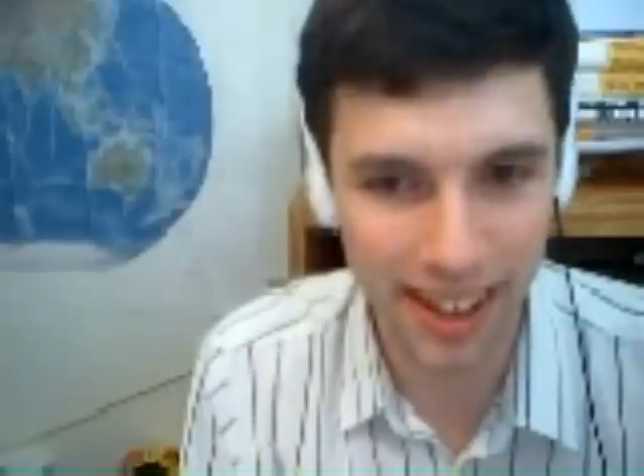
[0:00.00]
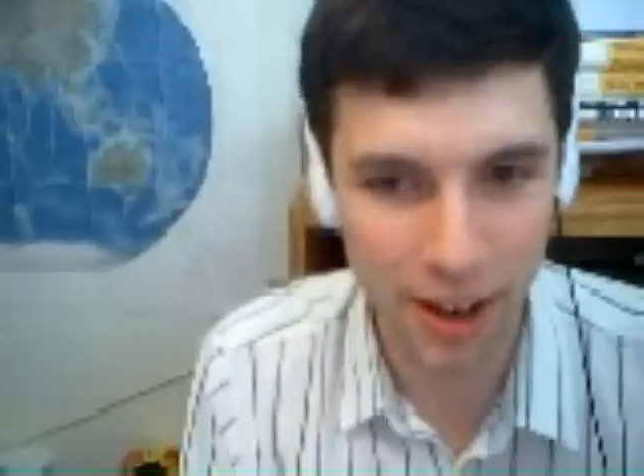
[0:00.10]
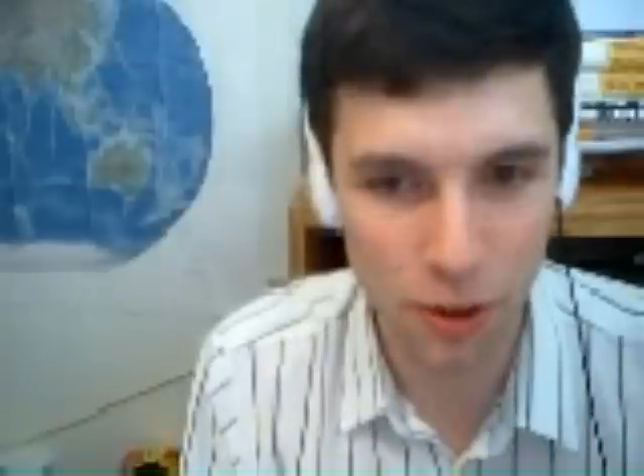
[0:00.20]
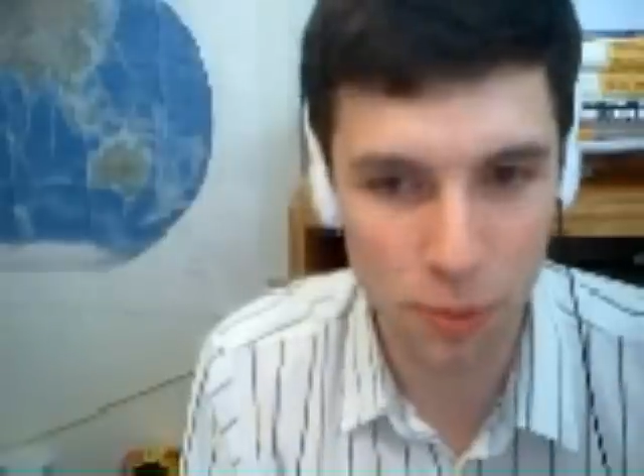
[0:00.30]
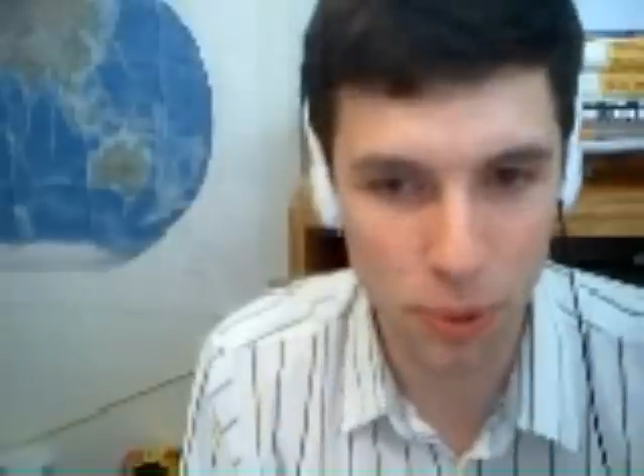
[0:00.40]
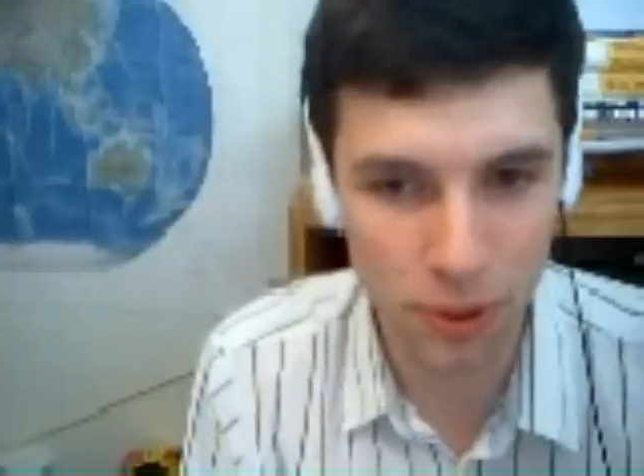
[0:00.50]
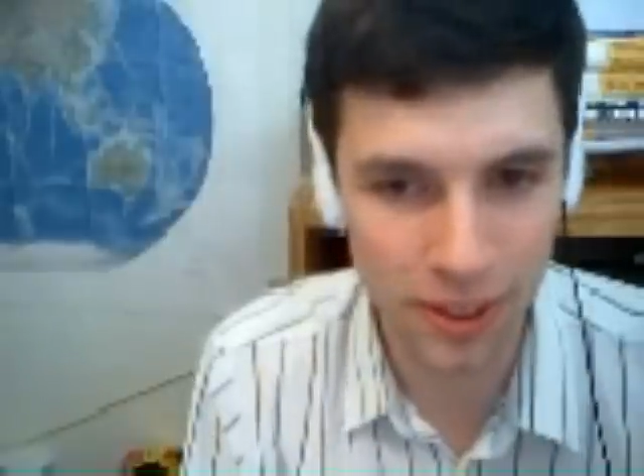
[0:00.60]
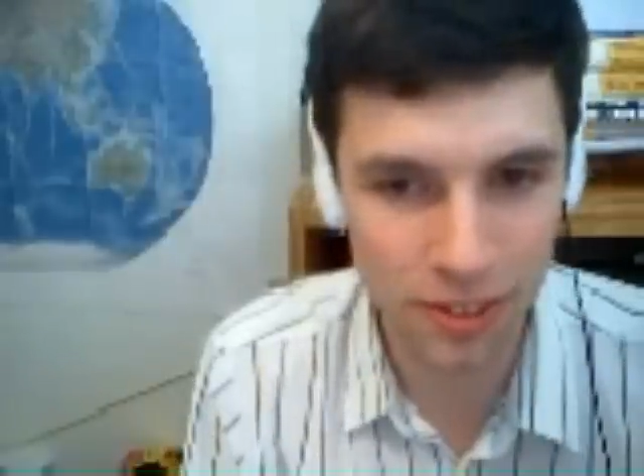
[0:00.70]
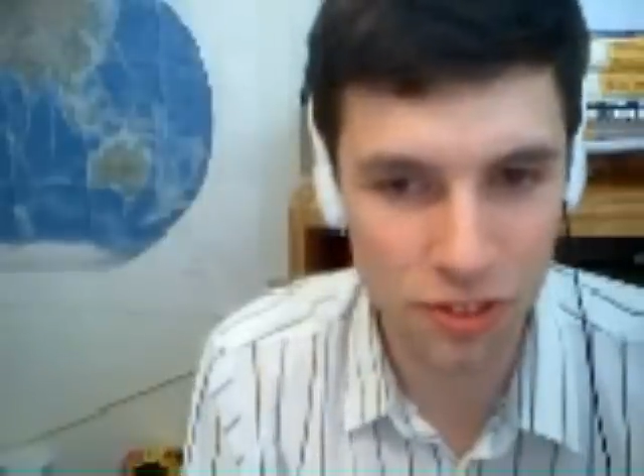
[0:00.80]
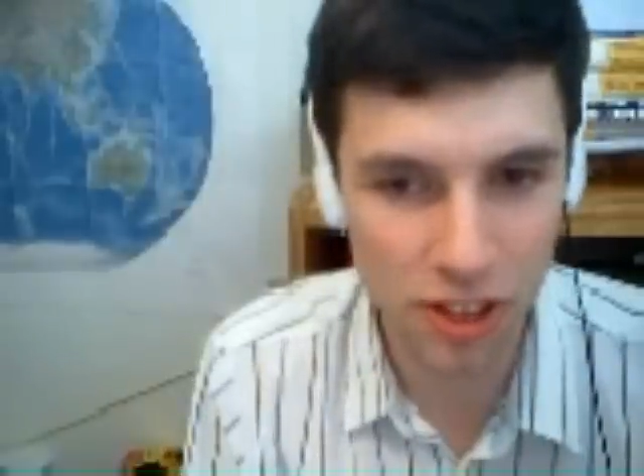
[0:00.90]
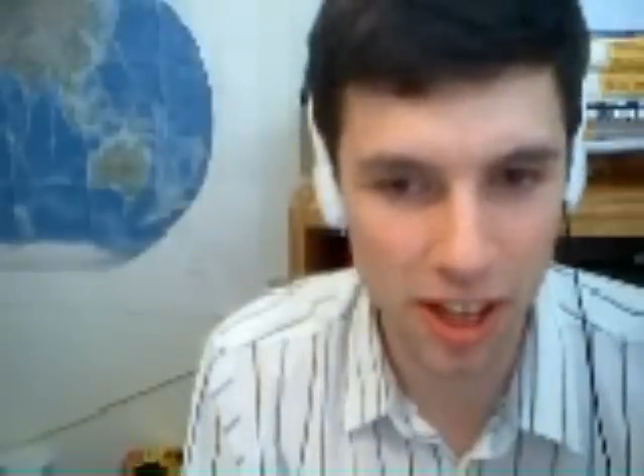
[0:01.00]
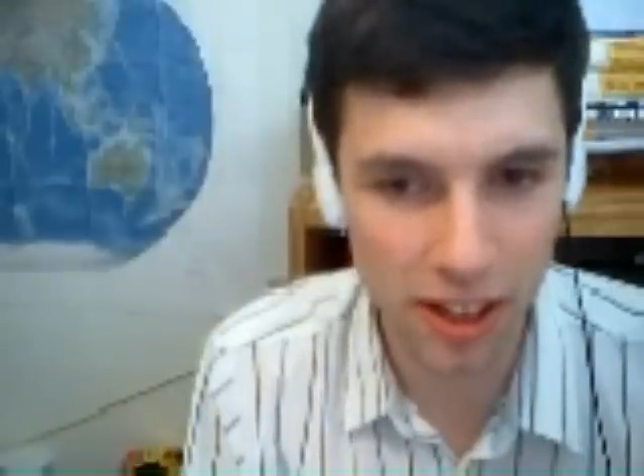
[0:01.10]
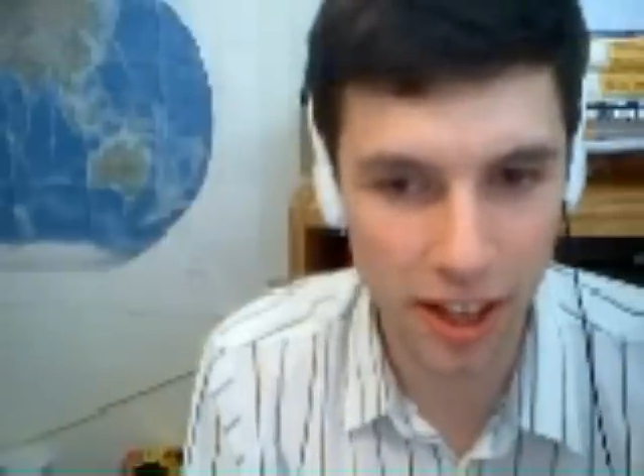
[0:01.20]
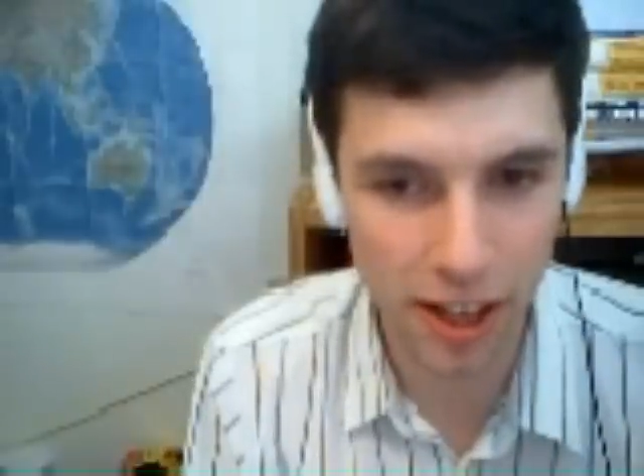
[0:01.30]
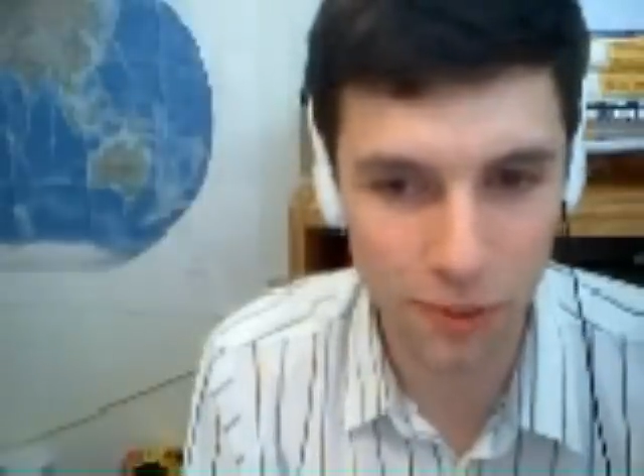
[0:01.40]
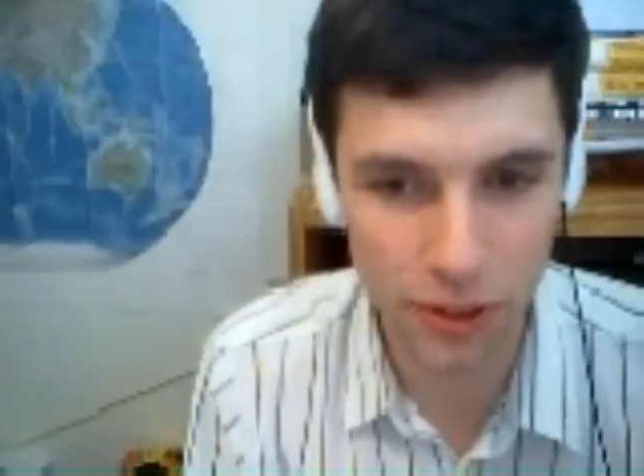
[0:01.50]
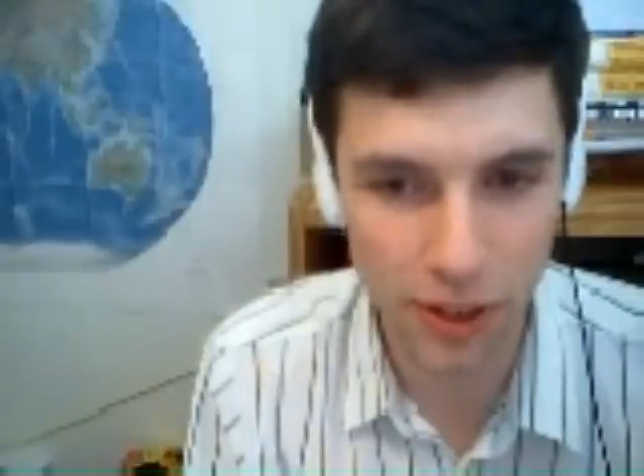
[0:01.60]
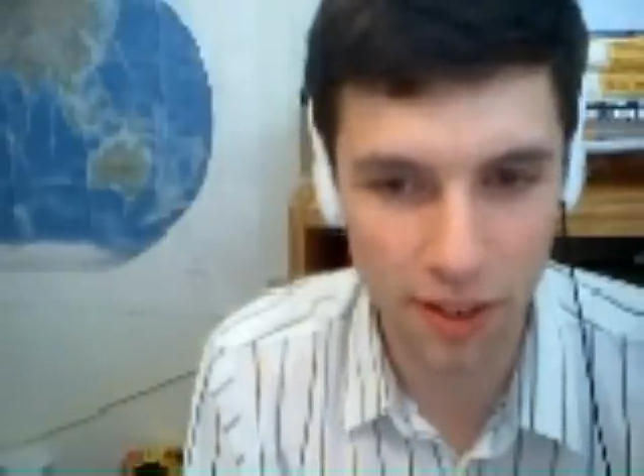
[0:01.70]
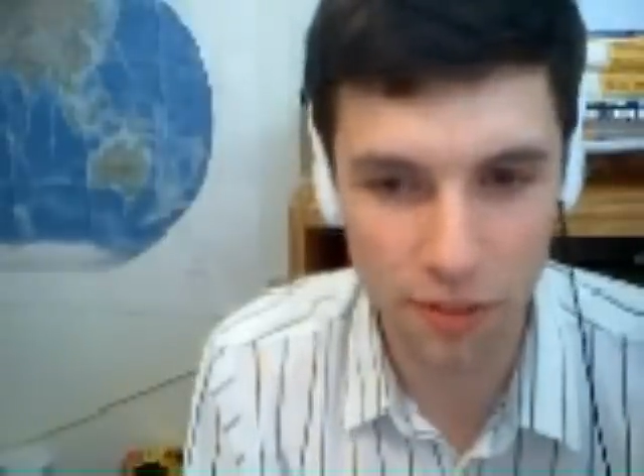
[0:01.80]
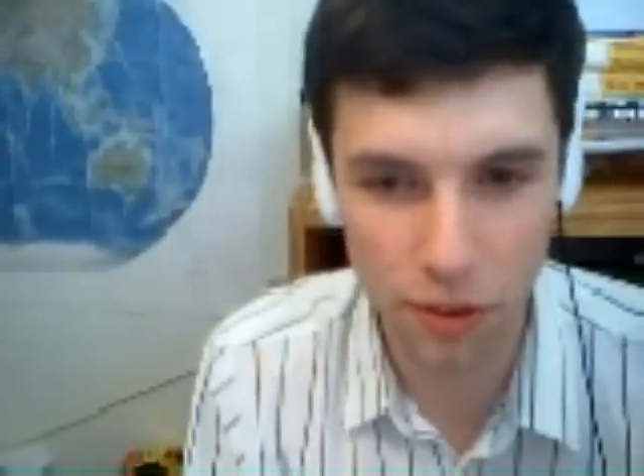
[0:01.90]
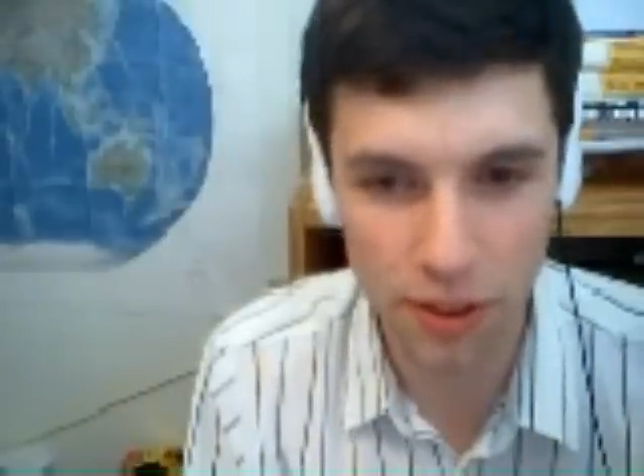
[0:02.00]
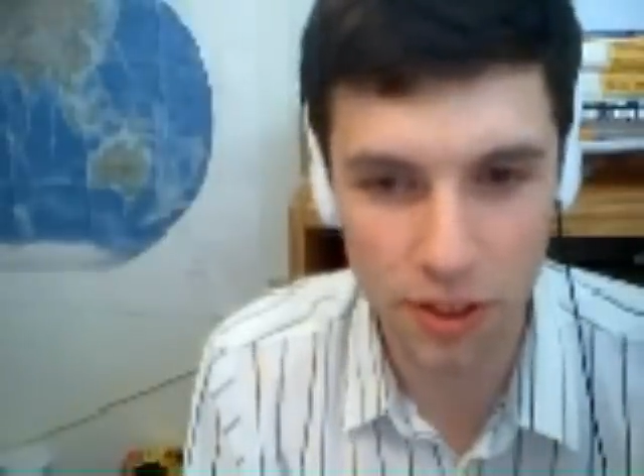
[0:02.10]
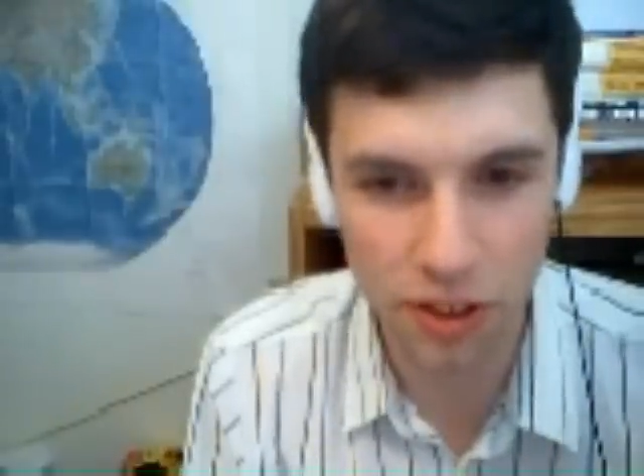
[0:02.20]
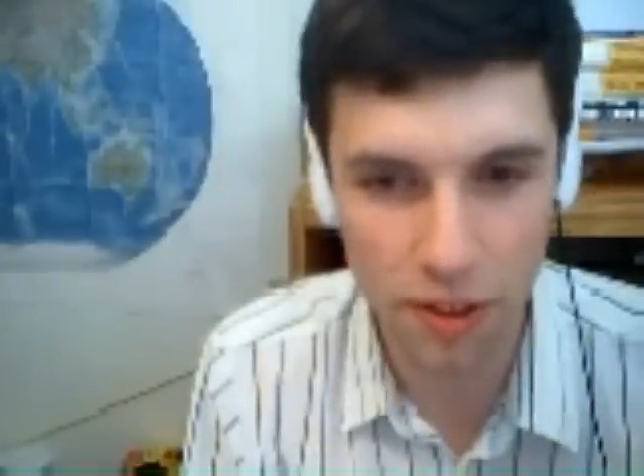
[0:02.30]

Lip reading: How important is jet lag when you have all these